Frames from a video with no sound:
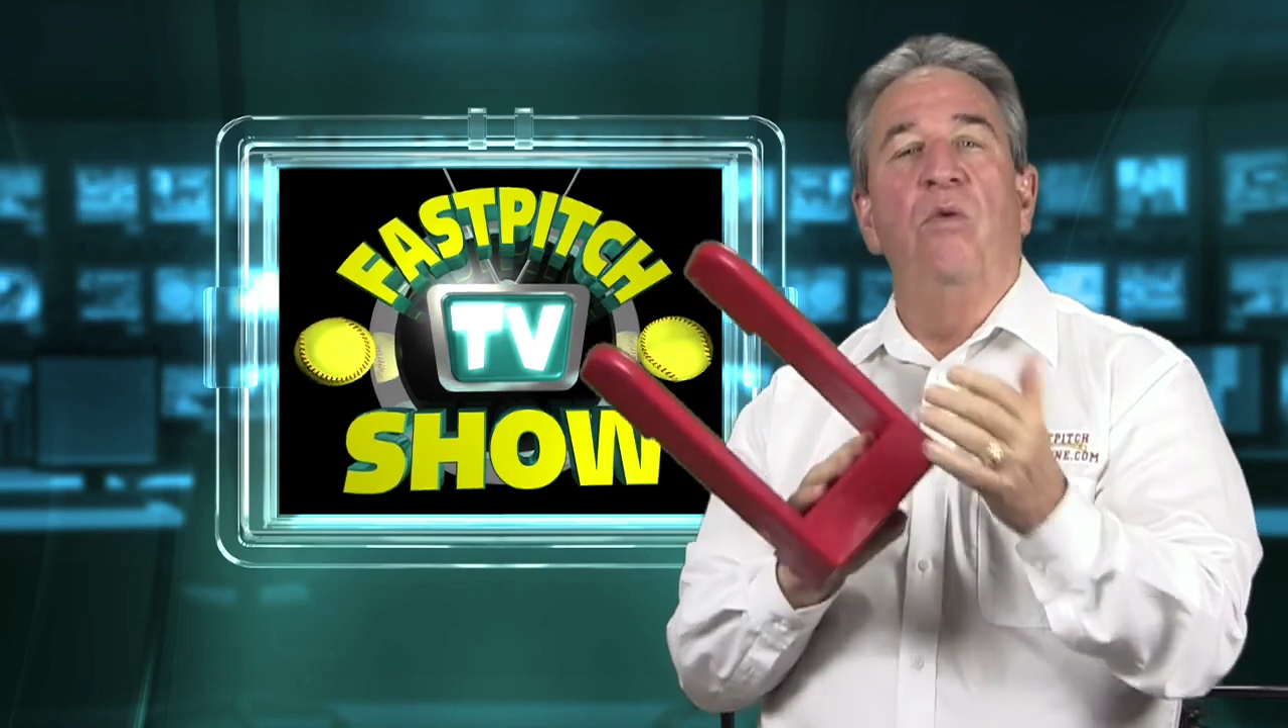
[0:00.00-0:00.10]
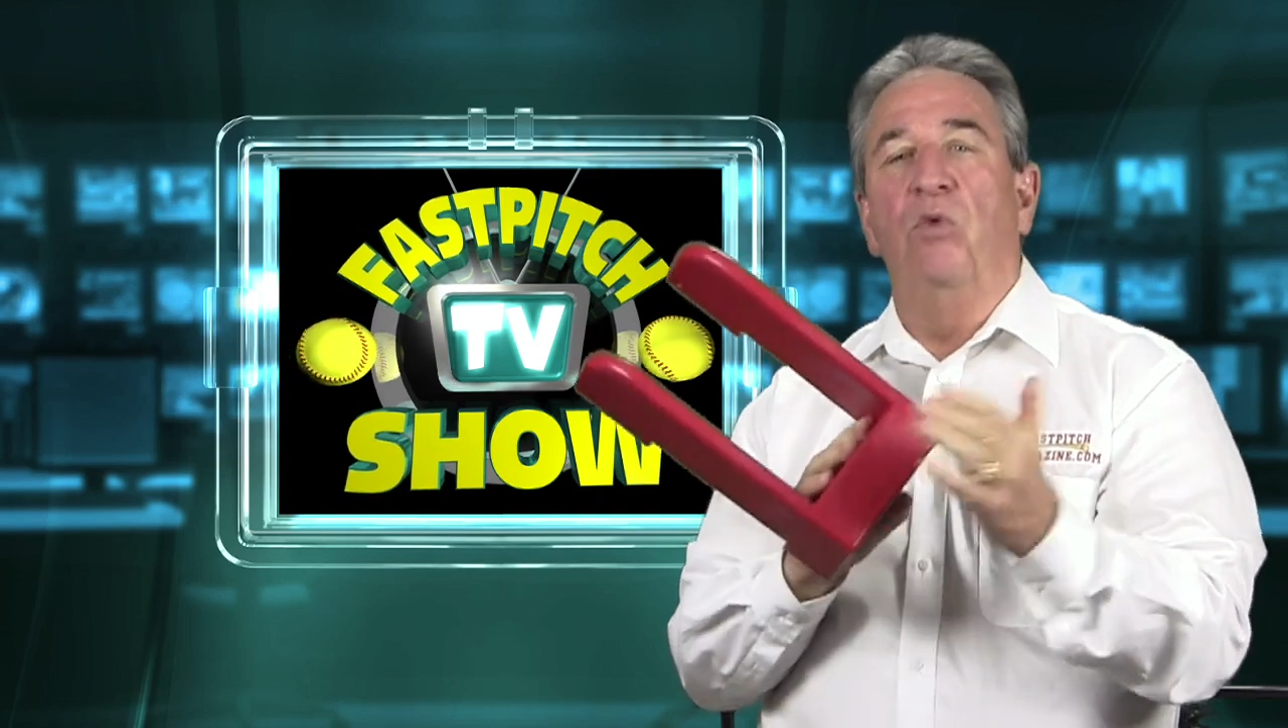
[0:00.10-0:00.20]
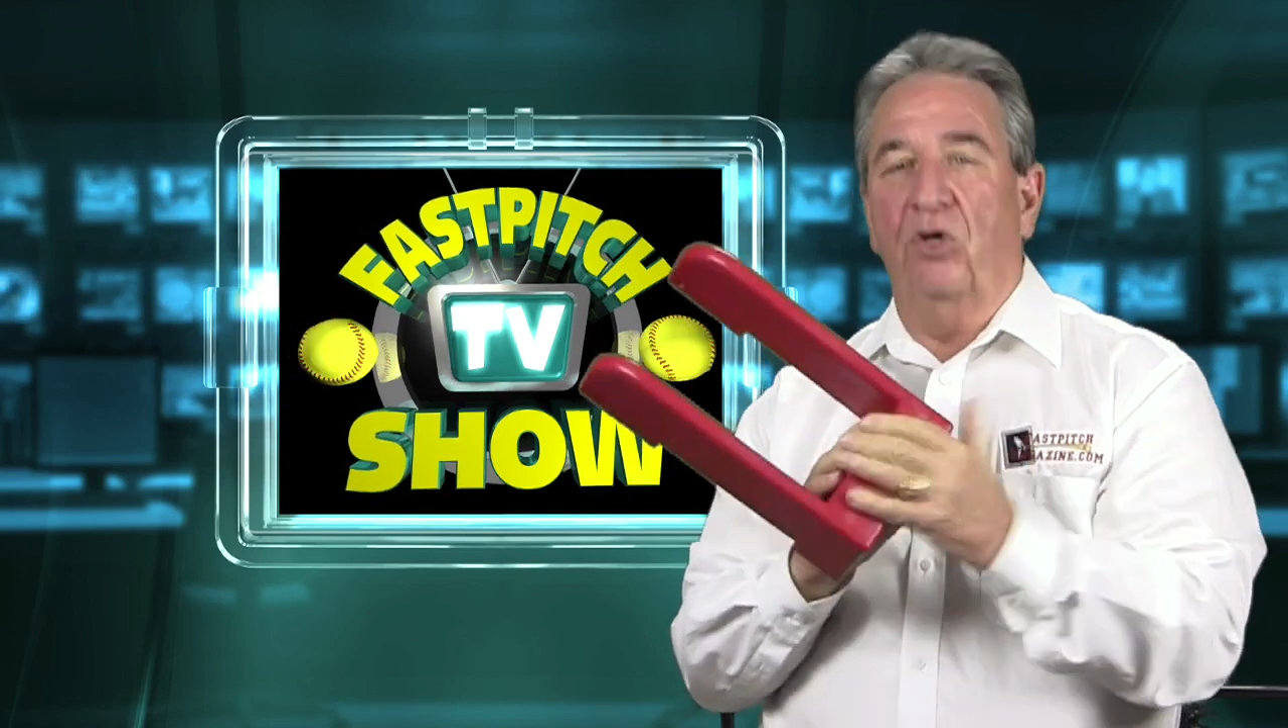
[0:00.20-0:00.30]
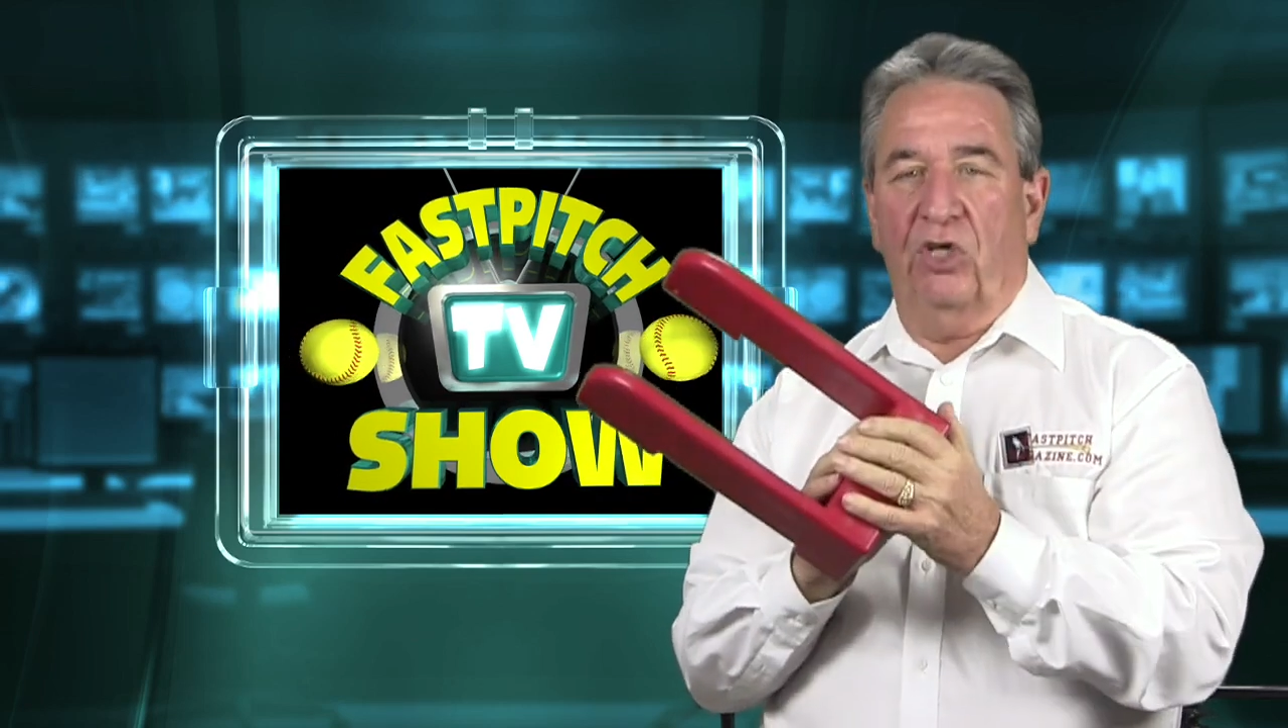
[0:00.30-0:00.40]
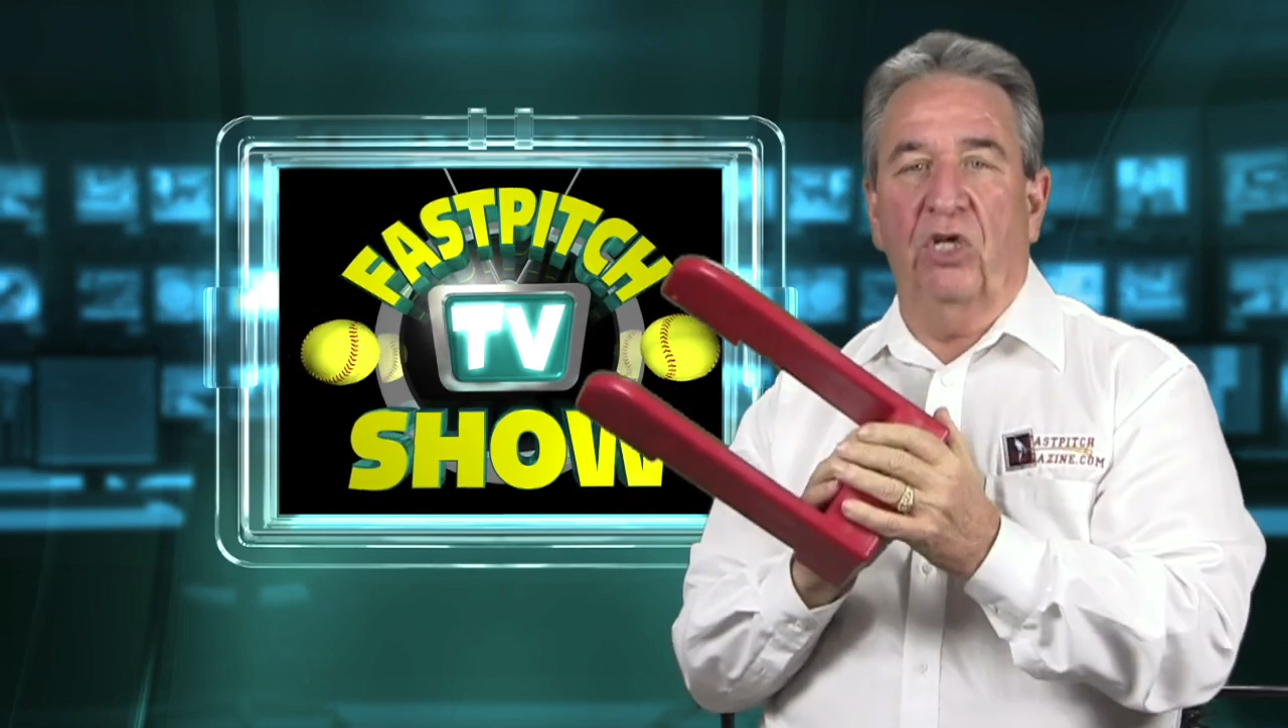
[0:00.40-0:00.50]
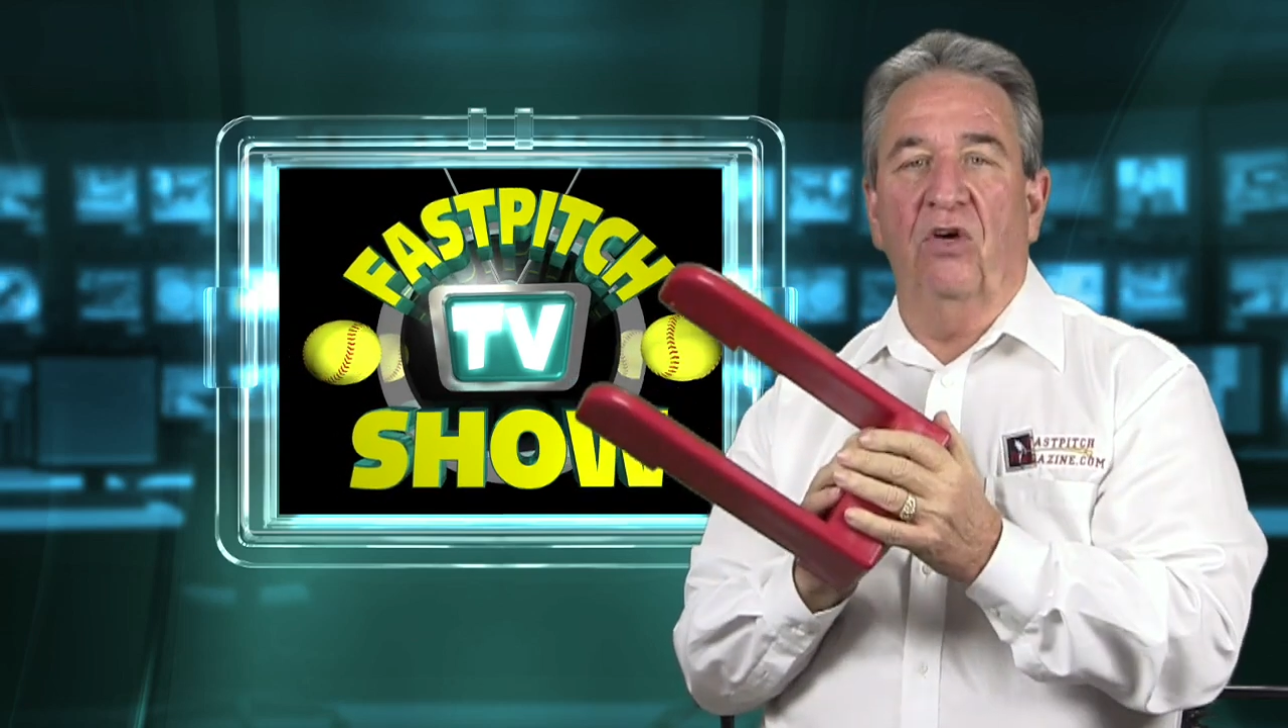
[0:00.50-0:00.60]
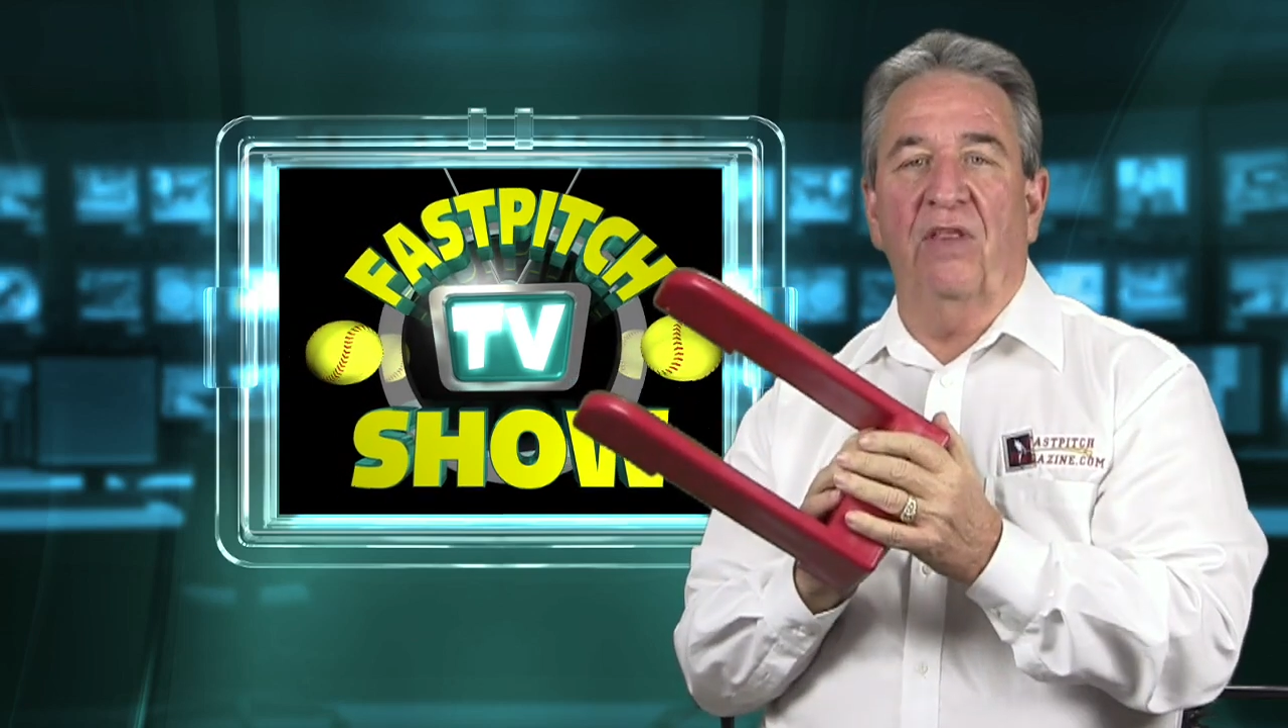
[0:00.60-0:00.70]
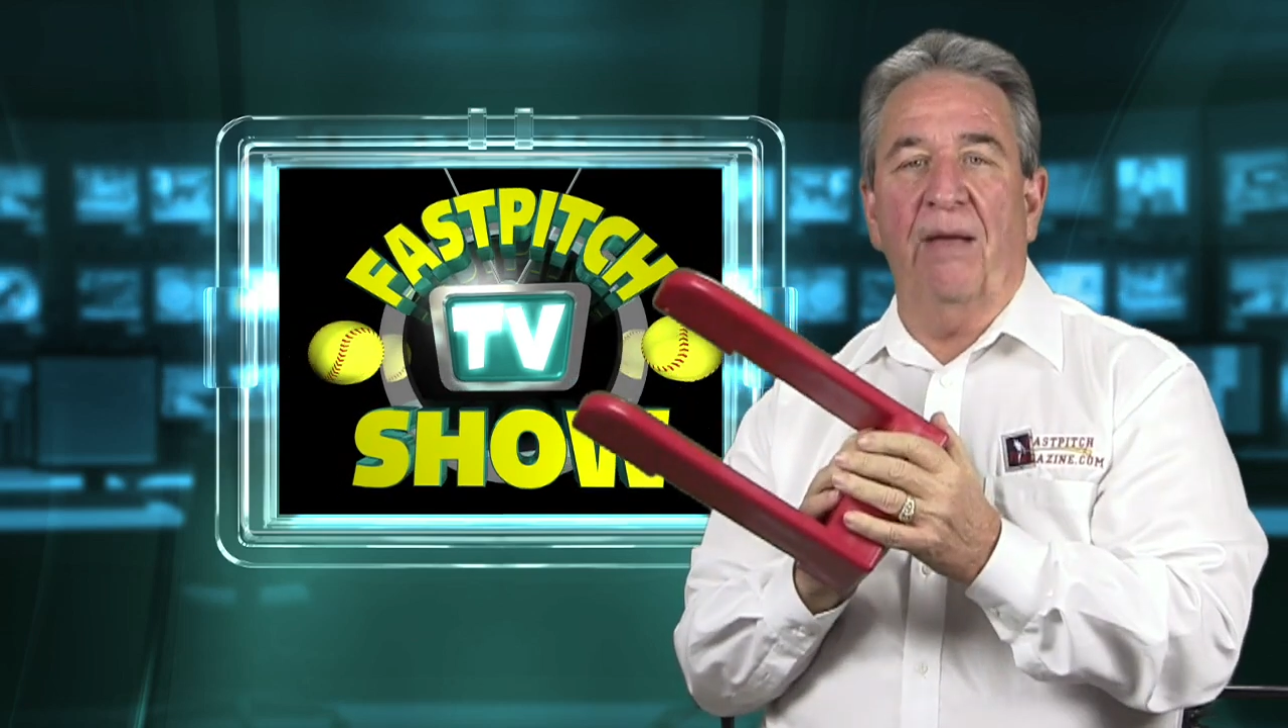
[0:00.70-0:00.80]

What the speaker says: Will cure